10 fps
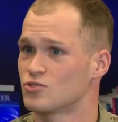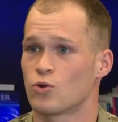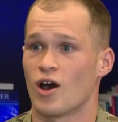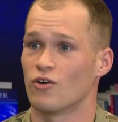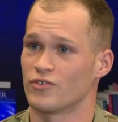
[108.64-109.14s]

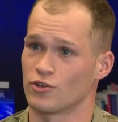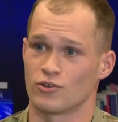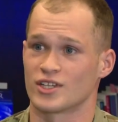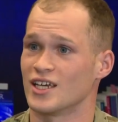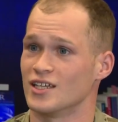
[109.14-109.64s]

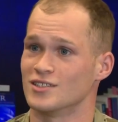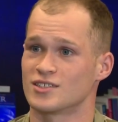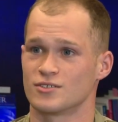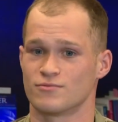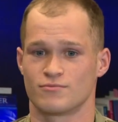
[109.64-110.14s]
twelve-year-old uh,
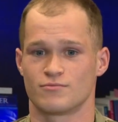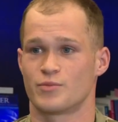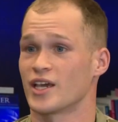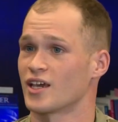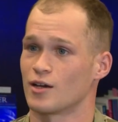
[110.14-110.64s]
kids
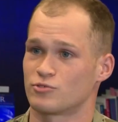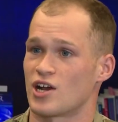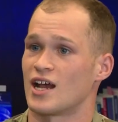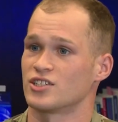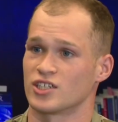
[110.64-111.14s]
picking up
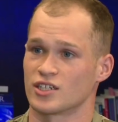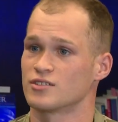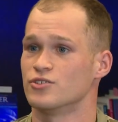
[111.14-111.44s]
trash and